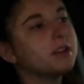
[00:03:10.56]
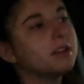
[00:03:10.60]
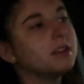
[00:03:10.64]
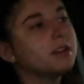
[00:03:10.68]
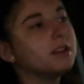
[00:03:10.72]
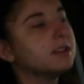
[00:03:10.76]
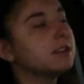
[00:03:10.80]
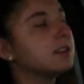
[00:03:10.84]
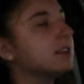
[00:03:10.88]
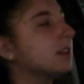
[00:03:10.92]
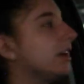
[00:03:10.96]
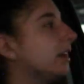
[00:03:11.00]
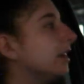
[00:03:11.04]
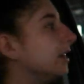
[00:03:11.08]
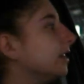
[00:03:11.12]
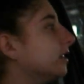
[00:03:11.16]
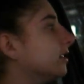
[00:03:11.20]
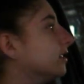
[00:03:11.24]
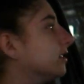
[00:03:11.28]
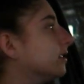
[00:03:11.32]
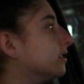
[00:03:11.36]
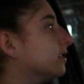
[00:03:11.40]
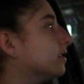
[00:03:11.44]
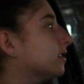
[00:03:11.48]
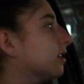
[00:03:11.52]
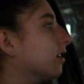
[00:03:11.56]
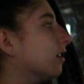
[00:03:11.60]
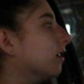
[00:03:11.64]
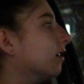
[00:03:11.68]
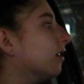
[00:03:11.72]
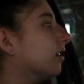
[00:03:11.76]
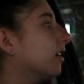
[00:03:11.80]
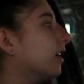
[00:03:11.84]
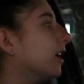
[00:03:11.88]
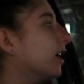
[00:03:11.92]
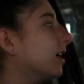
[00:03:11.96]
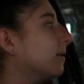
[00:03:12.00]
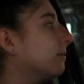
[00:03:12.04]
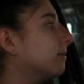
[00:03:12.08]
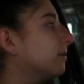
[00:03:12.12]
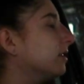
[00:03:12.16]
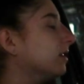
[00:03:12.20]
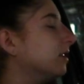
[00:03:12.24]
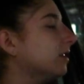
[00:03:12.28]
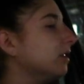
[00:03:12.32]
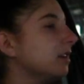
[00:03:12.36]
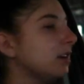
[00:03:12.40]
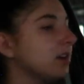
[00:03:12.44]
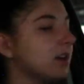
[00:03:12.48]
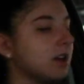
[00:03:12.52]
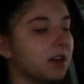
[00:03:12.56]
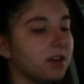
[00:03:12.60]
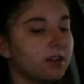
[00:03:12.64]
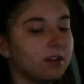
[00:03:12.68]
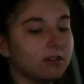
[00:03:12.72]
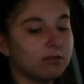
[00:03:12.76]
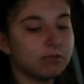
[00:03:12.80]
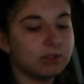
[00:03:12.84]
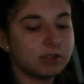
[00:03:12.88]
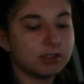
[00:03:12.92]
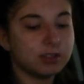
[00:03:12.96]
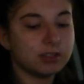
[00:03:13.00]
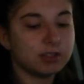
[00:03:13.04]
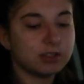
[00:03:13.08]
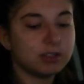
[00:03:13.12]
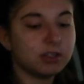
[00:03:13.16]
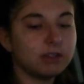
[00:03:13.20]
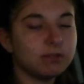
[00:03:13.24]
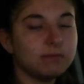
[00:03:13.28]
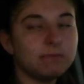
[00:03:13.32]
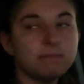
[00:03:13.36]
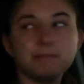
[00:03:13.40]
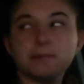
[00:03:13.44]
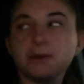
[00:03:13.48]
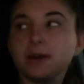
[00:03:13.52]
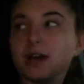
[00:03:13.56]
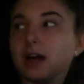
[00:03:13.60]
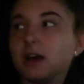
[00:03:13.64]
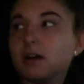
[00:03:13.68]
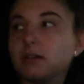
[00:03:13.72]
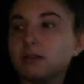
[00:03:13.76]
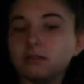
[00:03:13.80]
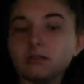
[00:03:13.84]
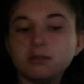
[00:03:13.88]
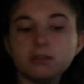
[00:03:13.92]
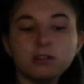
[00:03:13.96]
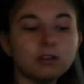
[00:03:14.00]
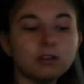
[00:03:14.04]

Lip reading: The days are happy. Was the power